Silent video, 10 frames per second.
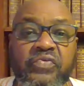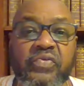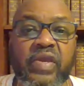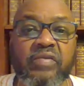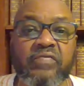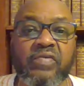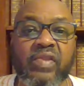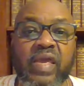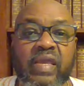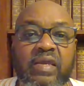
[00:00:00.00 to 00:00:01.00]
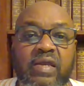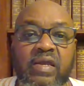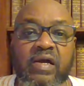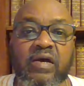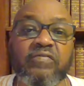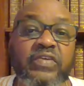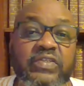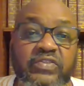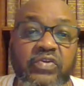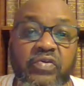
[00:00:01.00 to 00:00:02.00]
You kind of feel like a
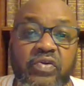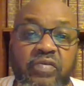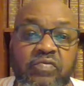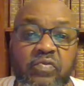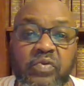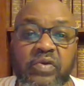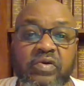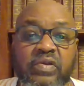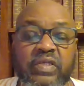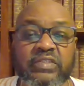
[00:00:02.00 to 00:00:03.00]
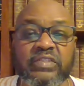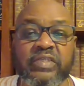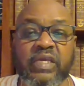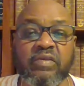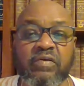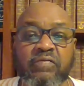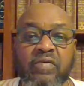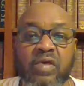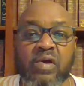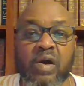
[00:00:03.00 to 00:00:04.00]
visitor, if will, instead of
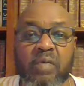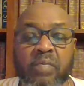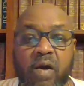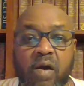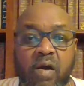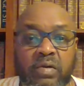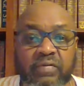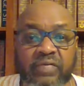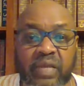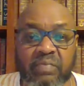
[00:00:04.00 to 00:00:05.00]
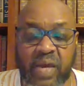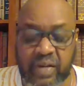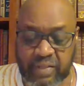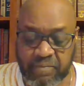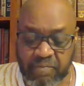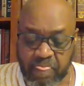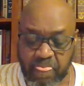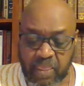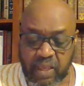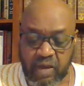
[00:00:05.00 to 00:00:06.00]
a part of that body
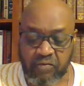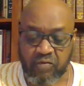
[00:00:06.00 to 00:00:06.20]
of